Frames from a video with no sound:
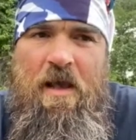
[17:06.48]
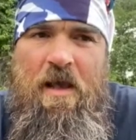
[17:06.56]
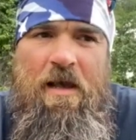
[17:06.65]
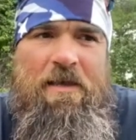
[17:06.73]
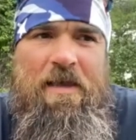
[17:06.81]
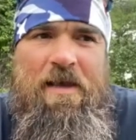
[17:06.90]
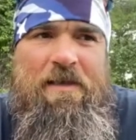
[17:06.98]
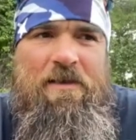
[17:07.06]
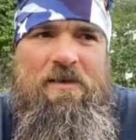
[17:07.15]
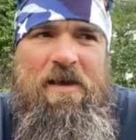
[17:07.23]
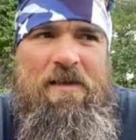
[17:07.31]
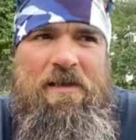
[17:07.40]
Yeah, you
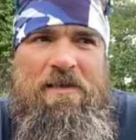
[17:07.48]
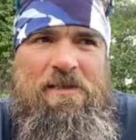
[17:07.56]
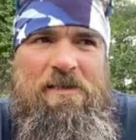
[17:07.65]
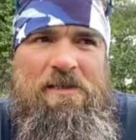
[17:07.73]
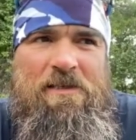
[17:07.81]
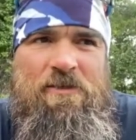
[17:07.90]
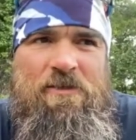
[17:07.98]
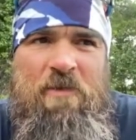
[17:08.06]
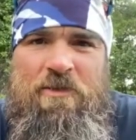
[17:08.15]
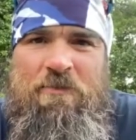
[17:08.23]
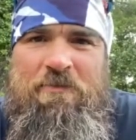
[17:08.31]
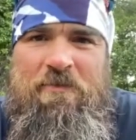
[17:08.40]
got to consume multiple,